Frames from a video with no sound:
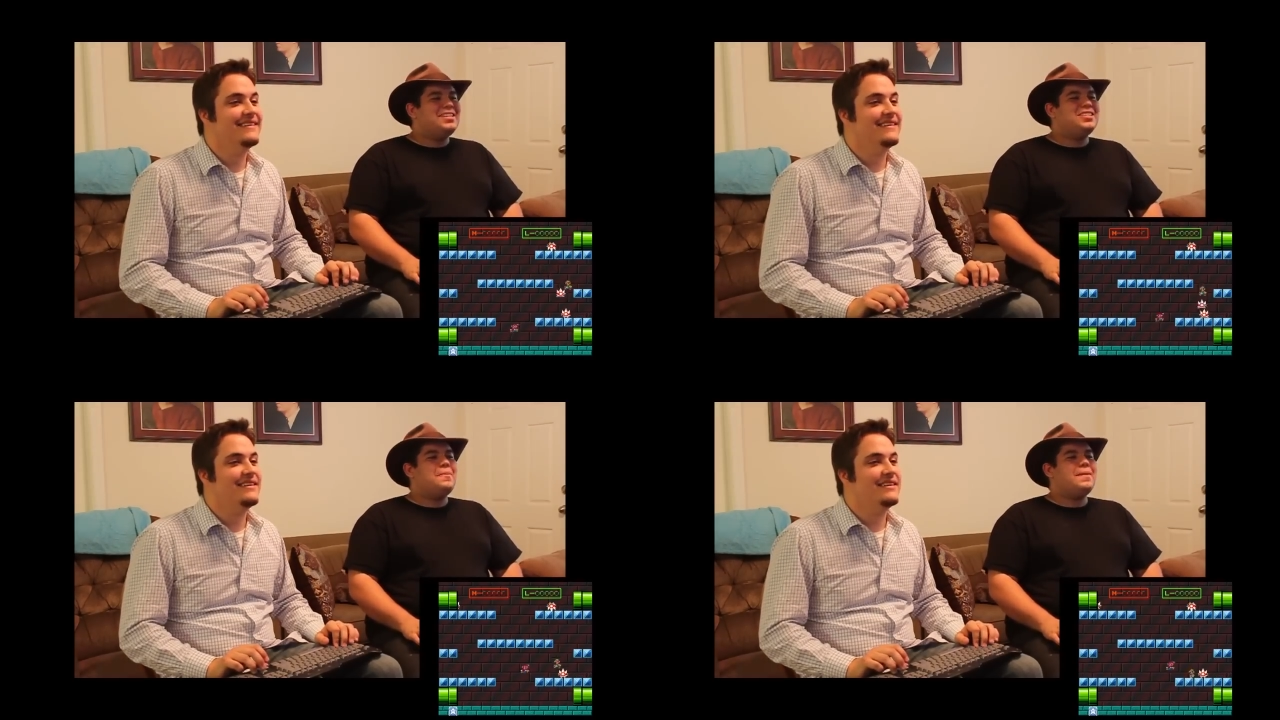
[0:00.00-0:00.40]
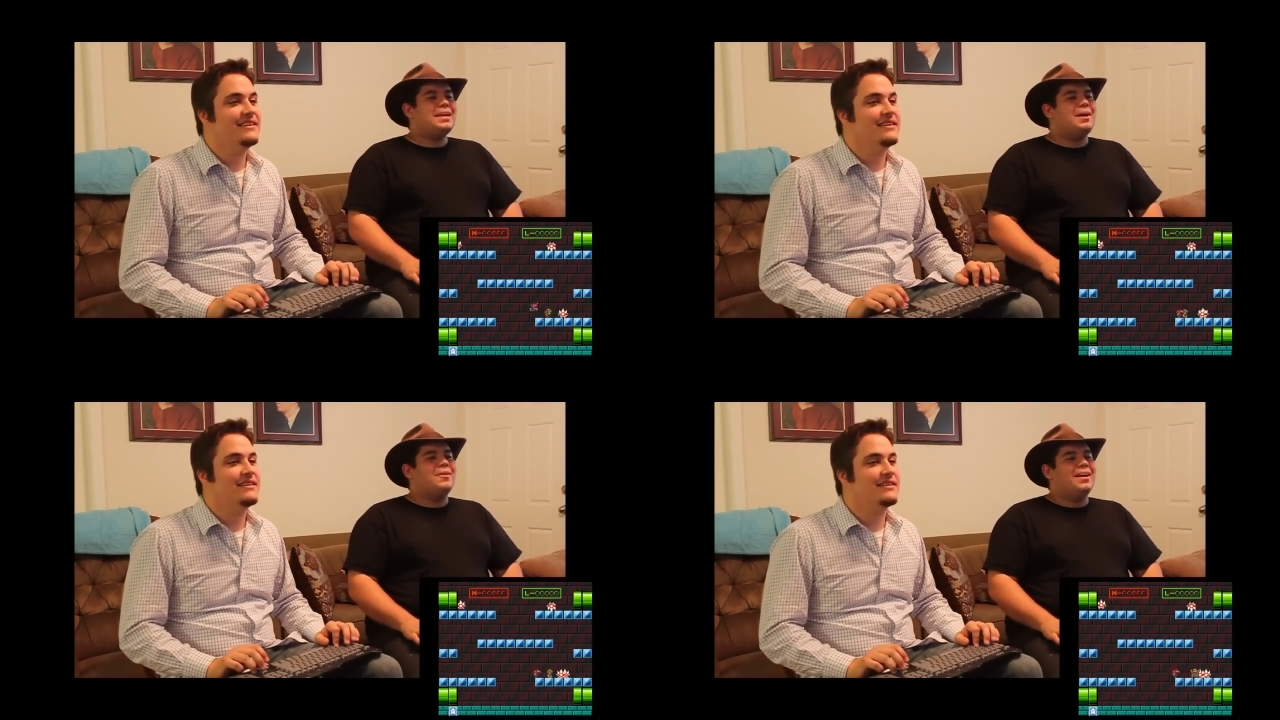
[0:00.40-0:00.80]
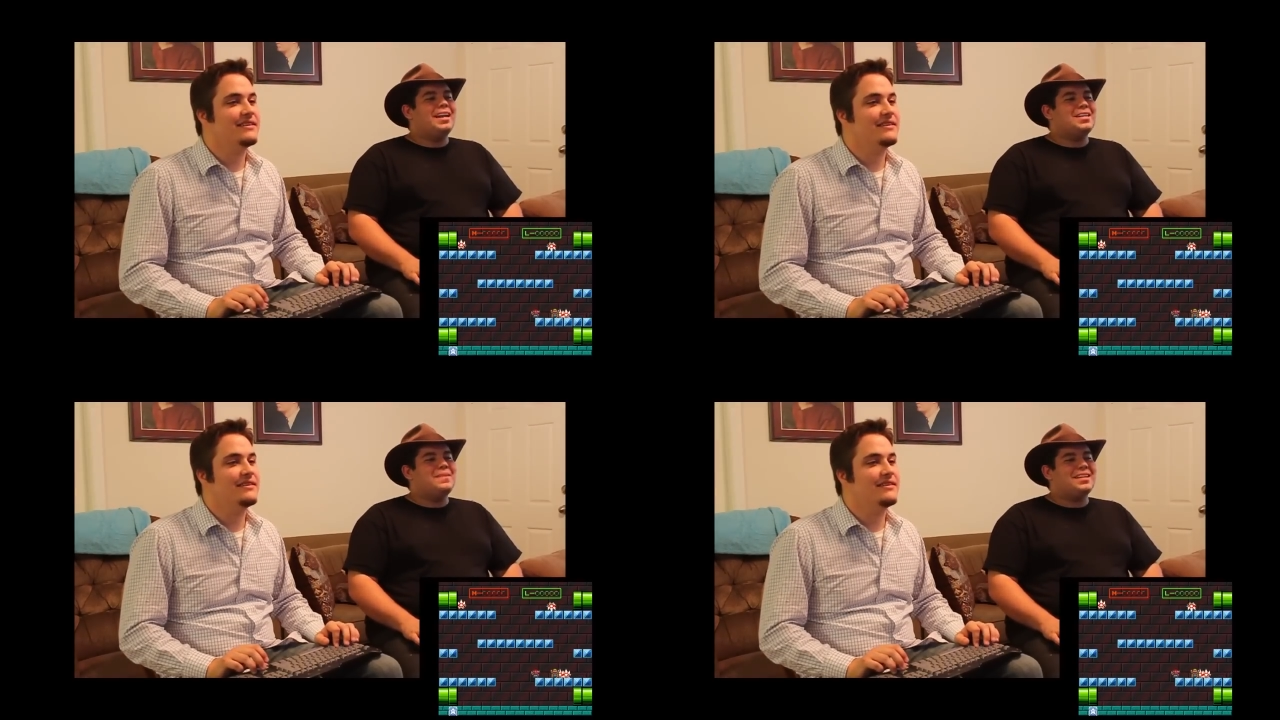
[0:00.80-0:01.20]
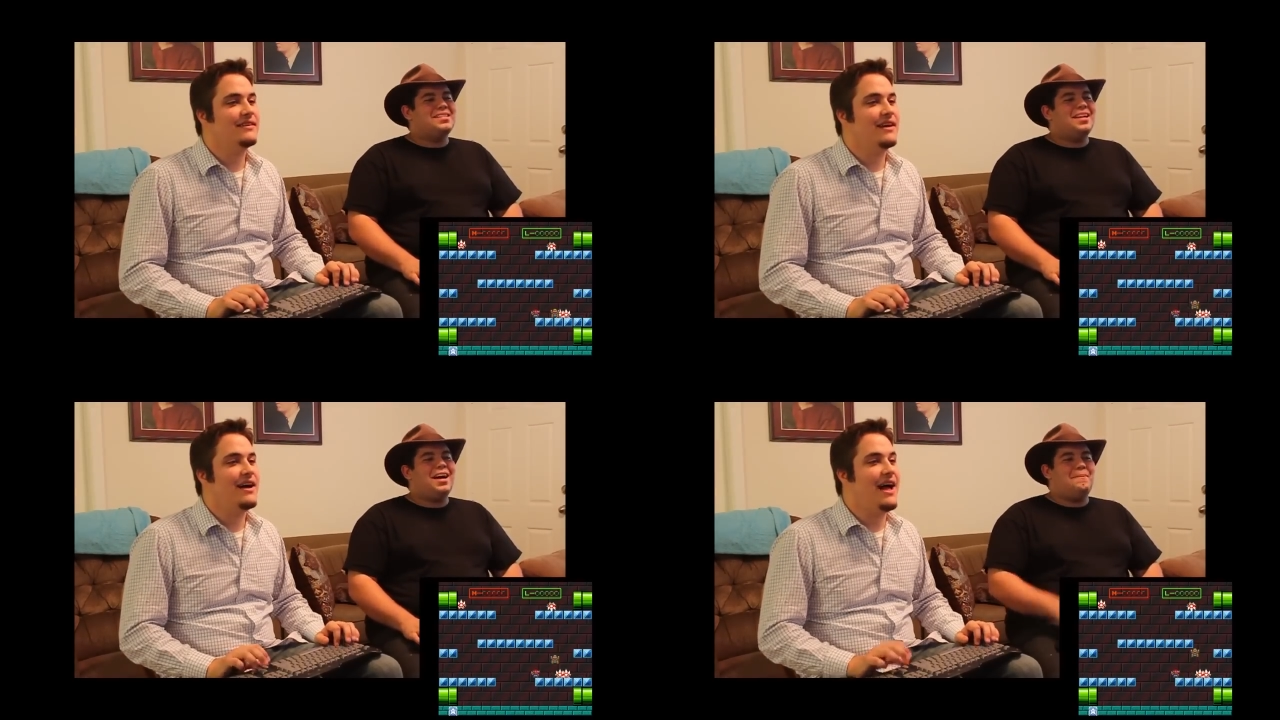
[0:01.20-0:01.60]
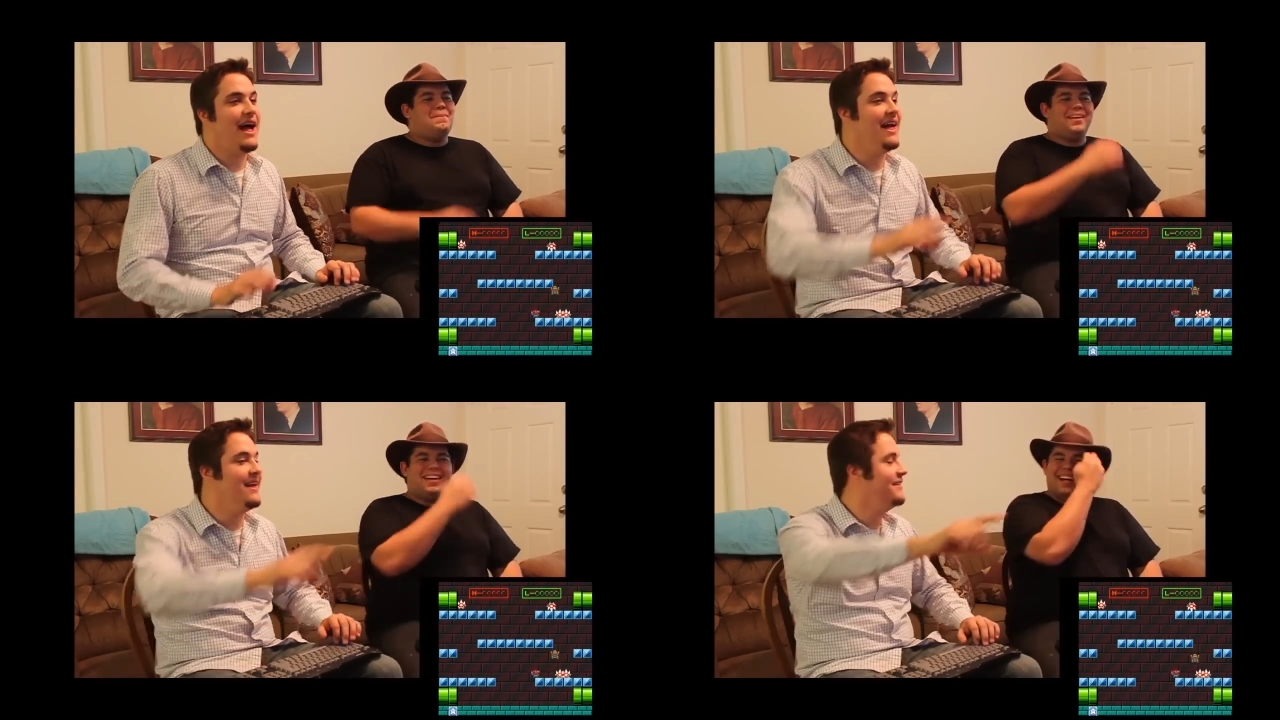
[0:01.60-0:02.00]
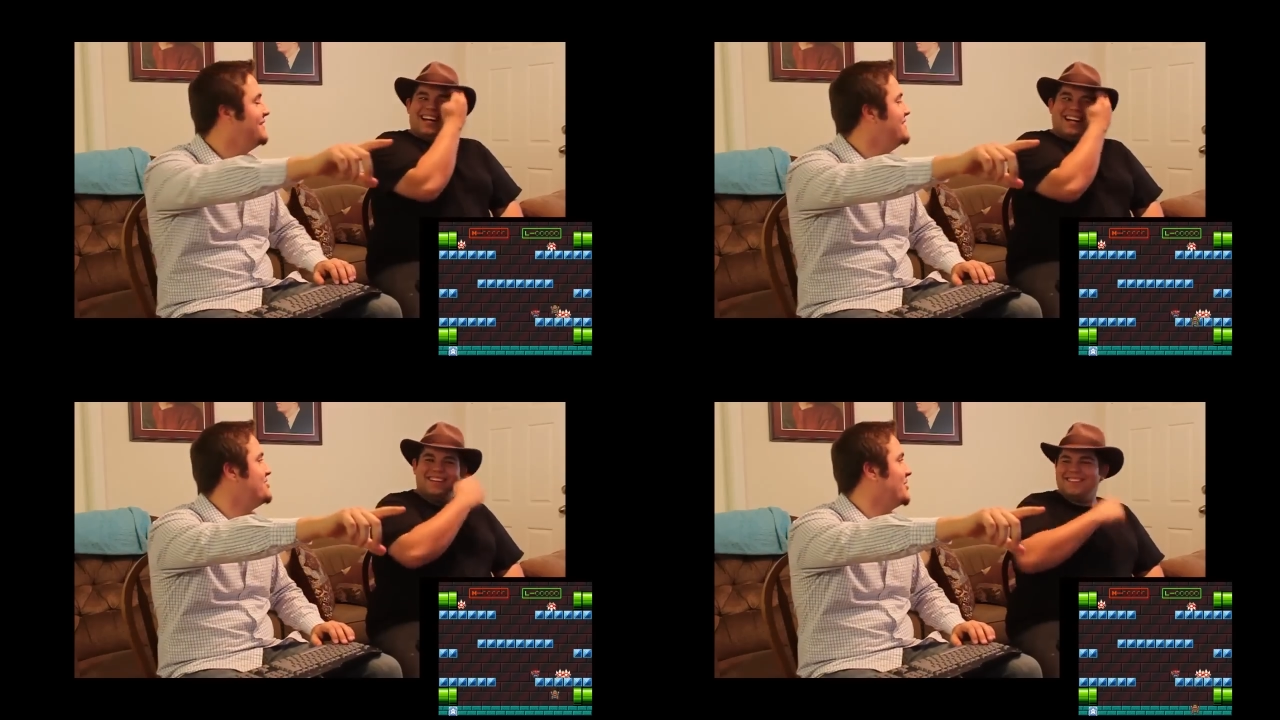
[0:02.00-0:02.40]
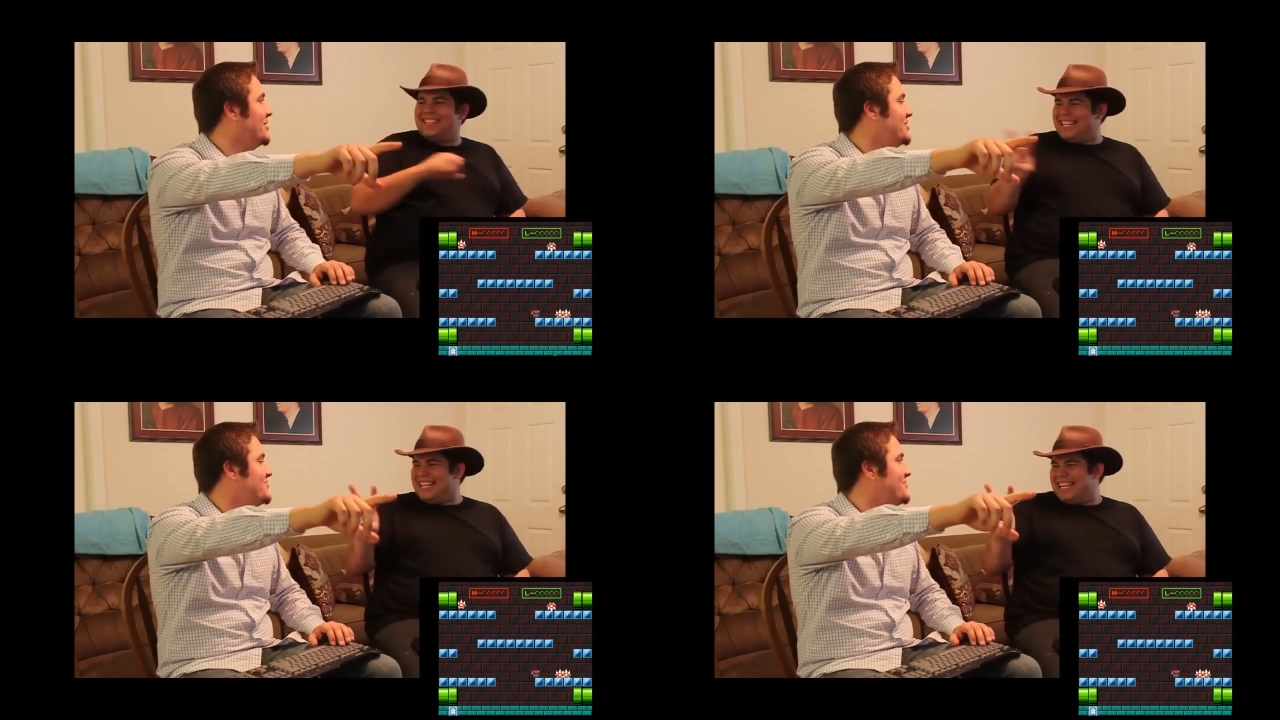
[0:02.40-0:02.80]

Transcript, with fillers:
Speaker 1: my jumping and my running's mixed up. totally,